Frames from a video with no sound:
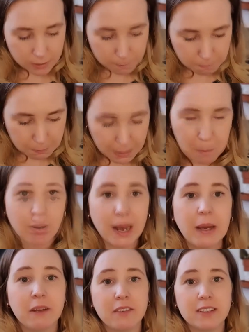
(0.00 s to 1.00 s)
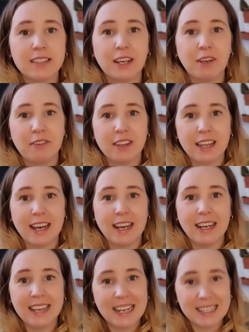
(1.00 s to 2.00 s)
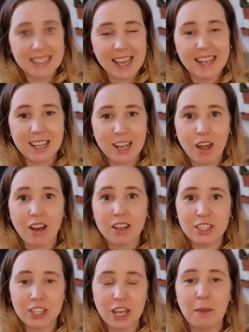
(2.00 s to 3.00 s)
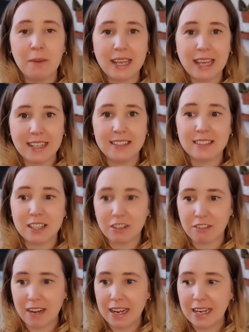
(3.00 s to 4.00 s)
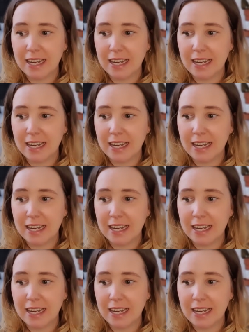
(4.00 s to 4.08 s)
be proud of yourself for that. It takes a lot to go against the grain.